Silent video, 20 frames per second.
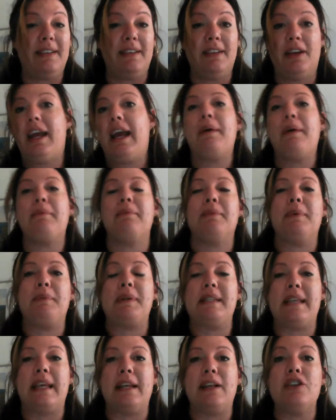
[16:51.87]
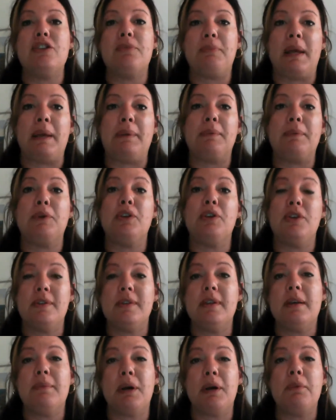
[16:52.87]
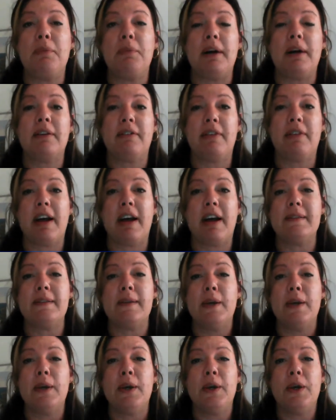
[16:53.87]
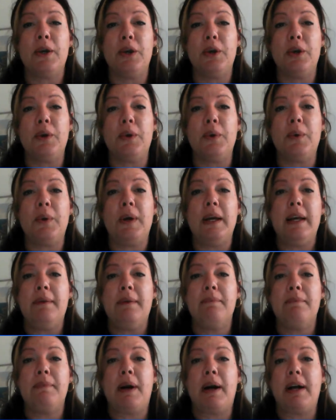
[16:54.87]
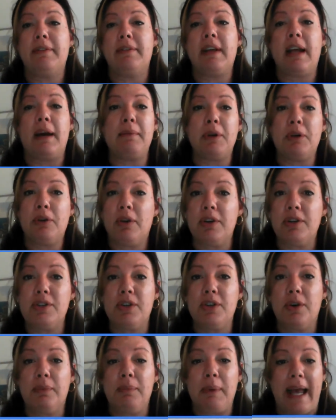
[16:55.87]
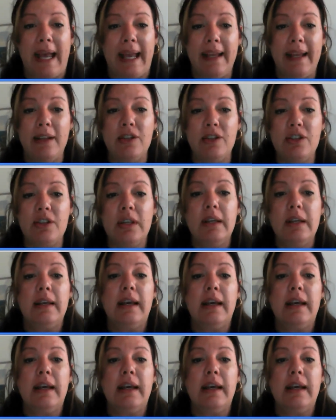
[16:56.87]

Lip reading: How the percentage of people using a mobile device who might have come across your page.